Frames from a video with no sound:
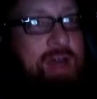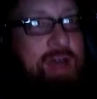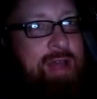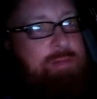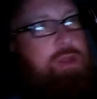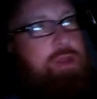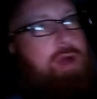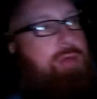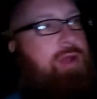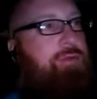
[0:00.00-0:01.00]

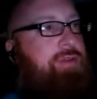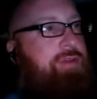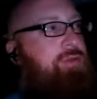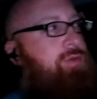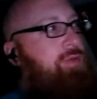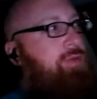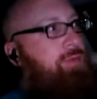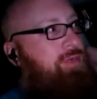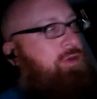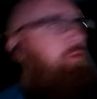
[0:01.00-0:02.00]
know if I'd do it in the
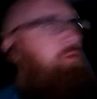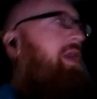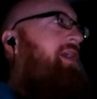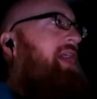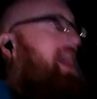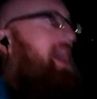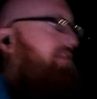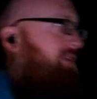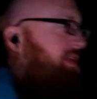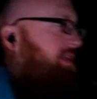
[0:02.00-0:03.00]
winter. Well, I have
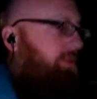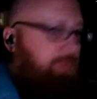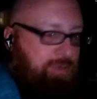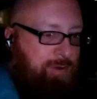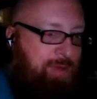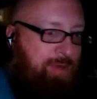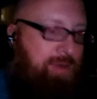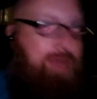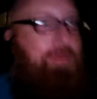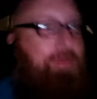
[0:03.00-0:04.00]
done it in the winter. I would not
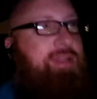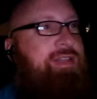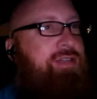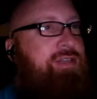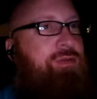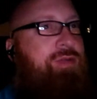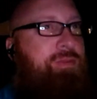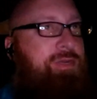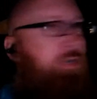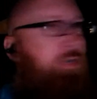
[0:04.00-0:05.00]
willingly do it in the winter.